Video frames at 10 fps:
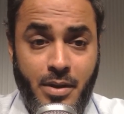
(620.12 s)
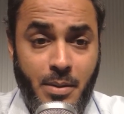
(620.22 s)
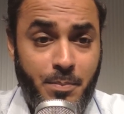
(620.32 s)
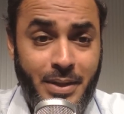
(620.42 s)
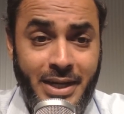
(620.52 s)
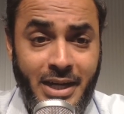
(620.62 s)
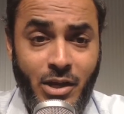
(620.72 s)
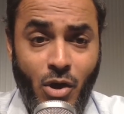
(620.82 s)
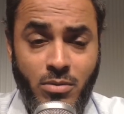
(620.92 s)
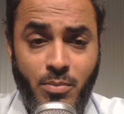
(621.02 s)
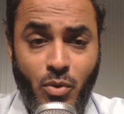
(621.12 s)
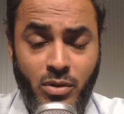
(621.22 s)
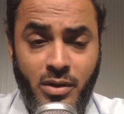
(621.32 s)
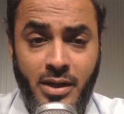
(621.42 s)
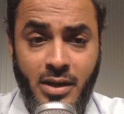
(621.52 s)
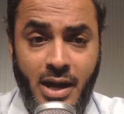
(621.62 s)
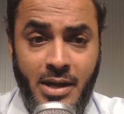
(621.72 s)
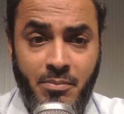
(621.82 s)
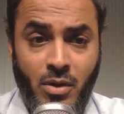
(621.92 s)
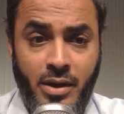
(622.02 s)
Completely on board, and
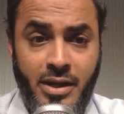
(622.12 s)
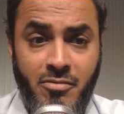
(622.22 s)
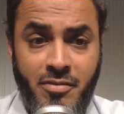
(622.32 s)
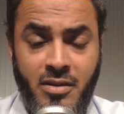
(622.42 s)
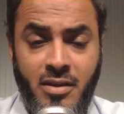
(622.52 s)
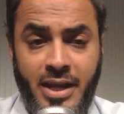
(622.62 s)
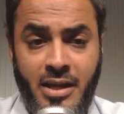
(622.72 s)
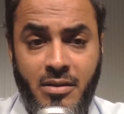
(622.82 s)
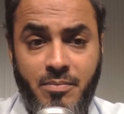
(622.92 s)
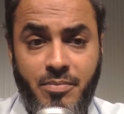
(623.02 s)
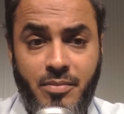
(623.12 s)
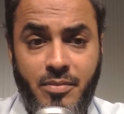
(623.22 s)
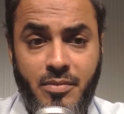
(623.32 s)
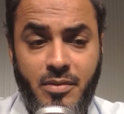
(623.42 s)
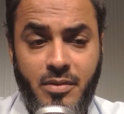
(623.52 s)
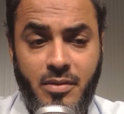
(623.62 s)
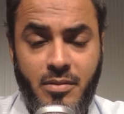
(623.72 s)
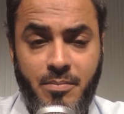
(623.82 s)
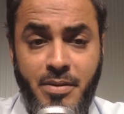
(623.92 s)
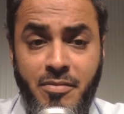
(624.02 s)
I'm even like
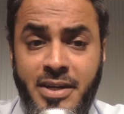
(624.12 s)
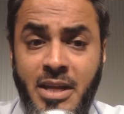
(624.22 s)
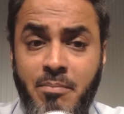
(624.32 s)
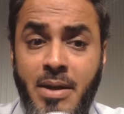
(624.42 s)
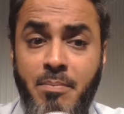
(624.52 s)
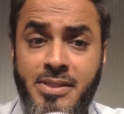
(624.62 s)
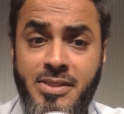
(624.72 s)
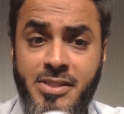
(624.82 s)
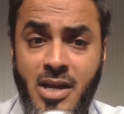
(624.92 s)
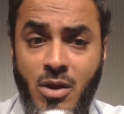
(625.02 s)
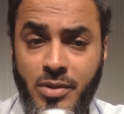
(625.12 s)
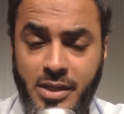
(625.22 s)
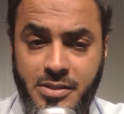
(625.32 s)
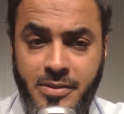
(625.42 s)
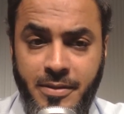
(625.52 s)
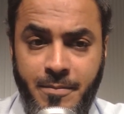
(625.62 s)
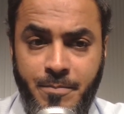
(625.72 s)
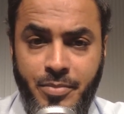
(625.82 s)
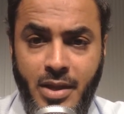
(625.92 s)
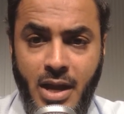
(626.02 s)
pivoting my business around this.
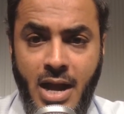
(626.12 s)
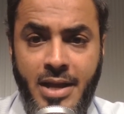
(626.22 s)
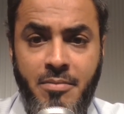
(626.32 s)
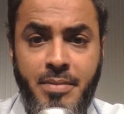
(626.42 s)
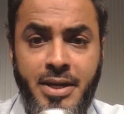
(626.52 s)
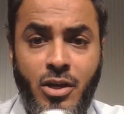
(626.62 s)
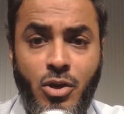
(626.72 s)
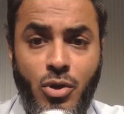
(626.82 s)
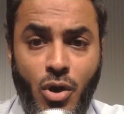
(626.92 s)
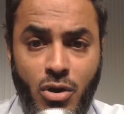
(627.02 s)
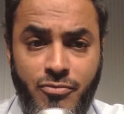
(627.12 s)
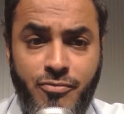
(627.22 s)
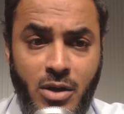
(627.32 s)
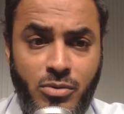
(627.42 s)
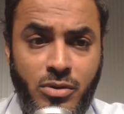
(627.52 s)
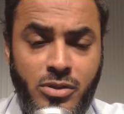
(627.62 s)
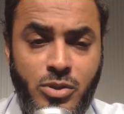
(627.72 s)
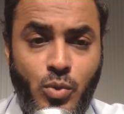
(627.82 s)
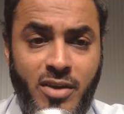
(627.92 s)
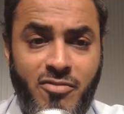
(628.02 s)
I meet a lot of founders
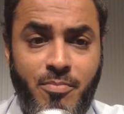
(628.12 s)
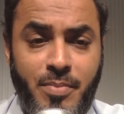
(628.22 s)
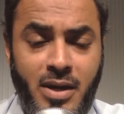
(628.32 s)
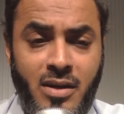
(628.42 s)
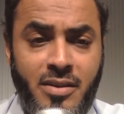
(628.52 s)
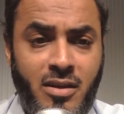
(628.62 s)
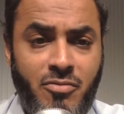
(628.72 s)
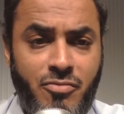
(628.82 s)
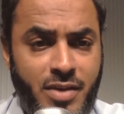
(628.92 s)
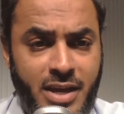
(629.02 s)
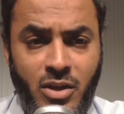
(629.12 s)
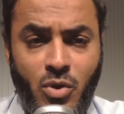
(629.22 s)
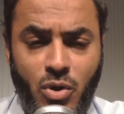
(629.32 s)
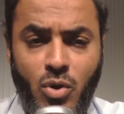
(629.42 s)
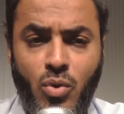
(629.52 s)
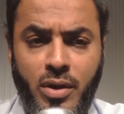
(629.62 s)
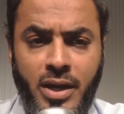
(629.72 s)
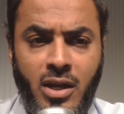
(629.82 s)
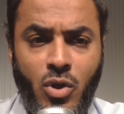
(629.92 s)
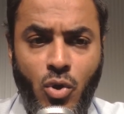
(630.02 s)
who have built their very good
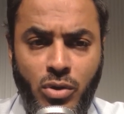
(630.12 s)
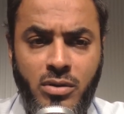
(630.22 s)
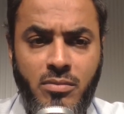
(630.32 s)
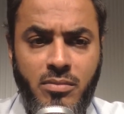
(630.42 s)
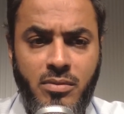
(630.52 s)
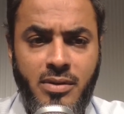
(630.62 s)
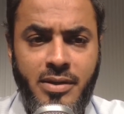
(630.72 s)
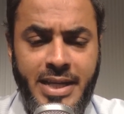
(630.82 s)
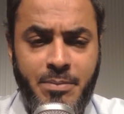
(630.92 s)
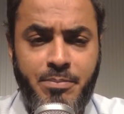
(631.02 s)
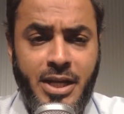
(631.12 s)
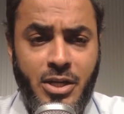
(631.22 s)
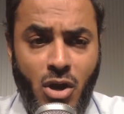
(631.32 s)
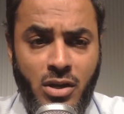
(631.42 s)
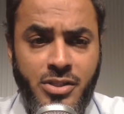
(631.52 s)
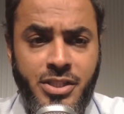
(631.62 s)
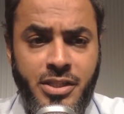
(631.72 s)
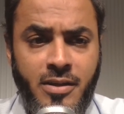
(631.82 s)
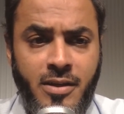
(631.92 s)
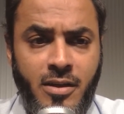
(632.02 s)
looking, good, deep
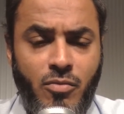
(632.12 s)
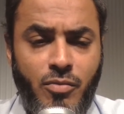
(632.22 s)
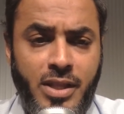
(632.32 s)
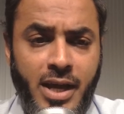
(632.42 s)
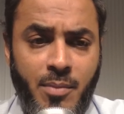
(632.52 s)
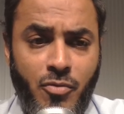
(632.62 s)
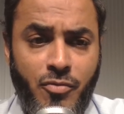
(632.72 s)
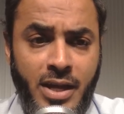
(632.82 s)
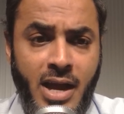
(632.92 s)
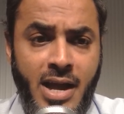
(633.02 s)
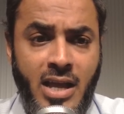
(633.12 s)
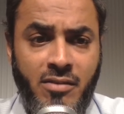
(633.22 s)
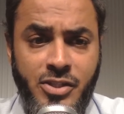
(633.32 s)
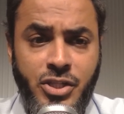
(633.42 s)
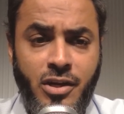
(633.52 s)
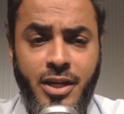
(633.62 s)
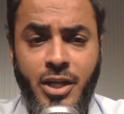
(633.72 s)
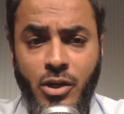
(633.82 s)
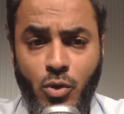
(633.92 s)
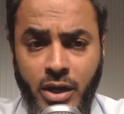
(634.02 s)
technology with the help of AI
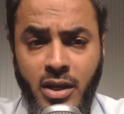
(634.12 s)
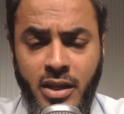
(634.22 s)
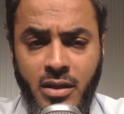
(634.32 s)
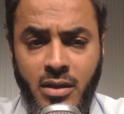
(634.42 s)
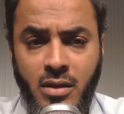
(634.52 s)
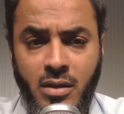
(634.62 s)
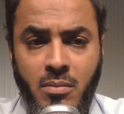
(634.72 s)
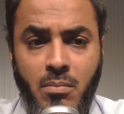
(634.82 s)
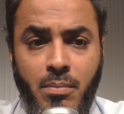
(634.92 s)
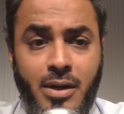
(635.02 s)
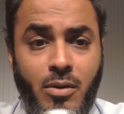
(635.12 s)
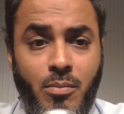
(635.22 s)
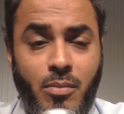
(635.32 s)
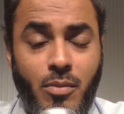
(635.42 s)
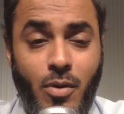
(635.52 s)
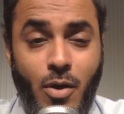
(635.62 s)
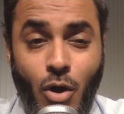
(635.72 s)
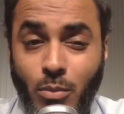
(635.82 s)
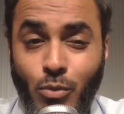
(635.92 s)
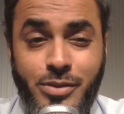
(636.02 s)
efficiently and quickly, but
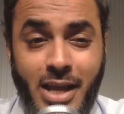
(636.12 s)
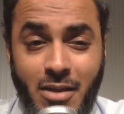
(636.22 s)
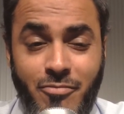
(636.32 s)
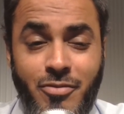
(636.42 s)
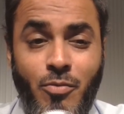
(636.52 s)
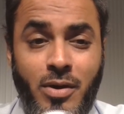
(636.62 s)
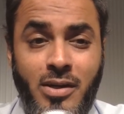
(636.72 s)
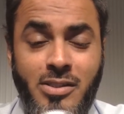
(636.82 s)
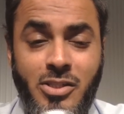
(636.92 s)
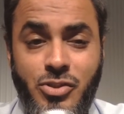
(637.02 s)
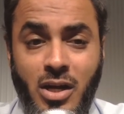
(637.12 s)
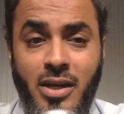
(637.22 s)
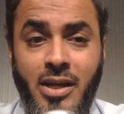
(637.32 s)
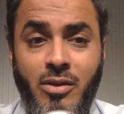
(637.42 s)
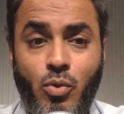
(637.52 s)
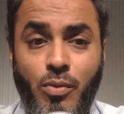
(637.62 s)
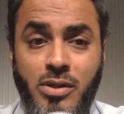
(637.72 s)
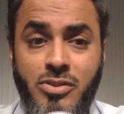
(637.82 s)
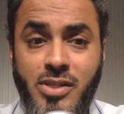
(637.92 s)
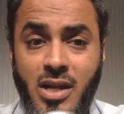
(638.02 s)
almost everyone is struggling
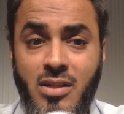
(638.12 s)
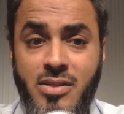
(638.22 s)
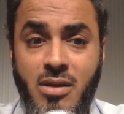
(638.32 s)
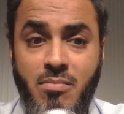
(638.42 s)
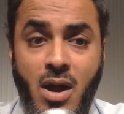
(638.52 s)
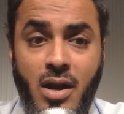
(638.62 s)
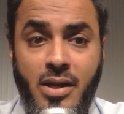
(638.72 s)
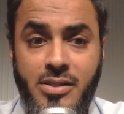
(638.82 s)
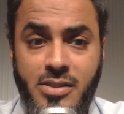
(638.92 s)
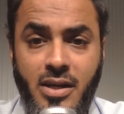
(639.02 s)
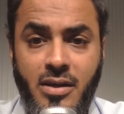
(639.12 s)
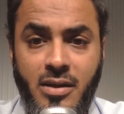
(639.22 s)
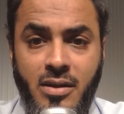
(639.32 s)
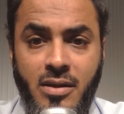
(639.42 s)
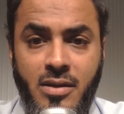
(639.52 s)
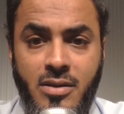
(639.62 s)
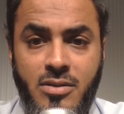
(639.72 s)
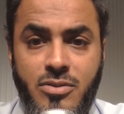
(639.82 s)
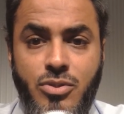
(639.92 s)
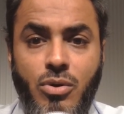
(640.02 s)
towards sales and marketing side.
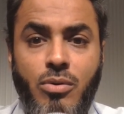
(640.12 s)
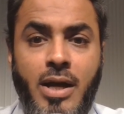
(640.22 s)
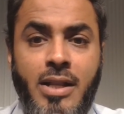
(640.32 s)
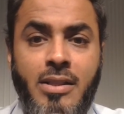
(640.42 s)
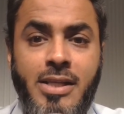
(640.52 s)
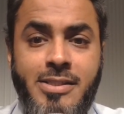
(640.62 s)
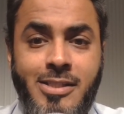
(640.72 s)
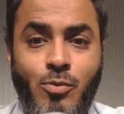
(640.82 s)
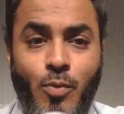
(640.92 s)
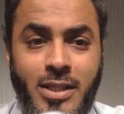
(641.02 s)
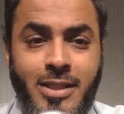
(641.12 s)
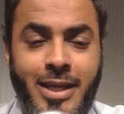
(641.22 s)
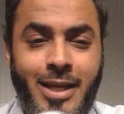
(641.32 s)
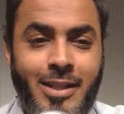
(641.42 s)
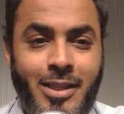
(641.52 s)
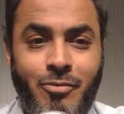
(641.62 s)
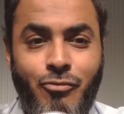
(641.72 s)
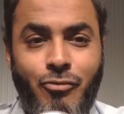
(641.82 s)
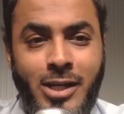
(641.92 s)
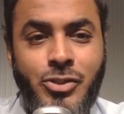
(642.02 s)
So, and this is one thing, the
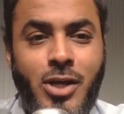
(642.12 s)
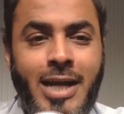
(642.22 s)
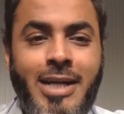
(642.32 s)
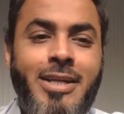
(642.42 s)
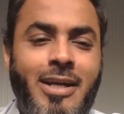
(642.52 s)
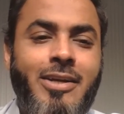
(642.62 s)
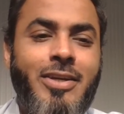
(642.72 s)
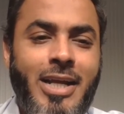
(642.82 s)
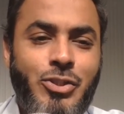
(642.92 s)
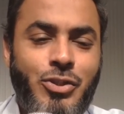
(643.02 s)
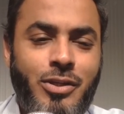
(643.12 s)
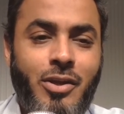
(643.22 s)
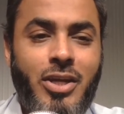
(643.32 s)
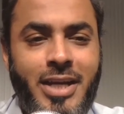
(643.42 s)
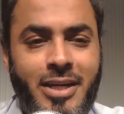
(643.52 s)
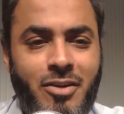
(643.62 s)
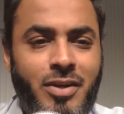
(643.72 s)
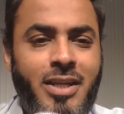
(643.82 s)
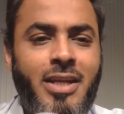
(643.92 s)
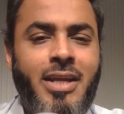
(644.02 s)
fresh idea creation,
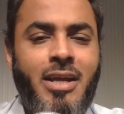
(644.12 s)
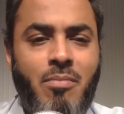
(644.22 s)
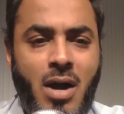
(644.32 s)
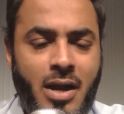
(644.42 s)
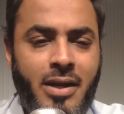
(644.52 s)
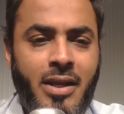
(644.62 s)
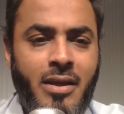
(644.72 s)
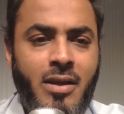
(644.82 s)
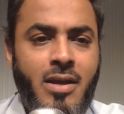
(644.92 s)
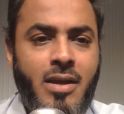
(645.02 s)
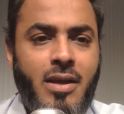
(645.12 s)
creativity and marketing,